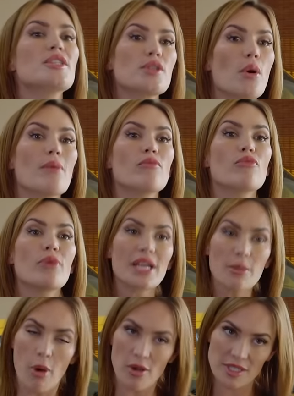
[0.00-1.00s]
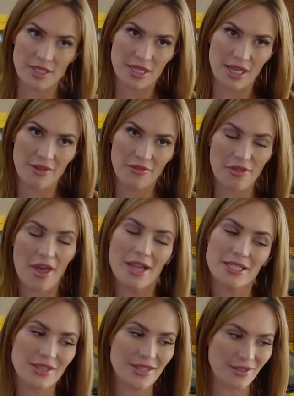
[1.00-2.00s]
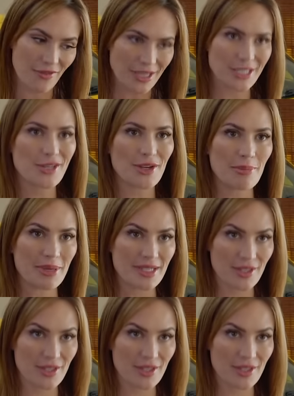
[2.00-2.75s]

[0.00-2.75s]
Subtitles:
So I'm really positive that this event is going to be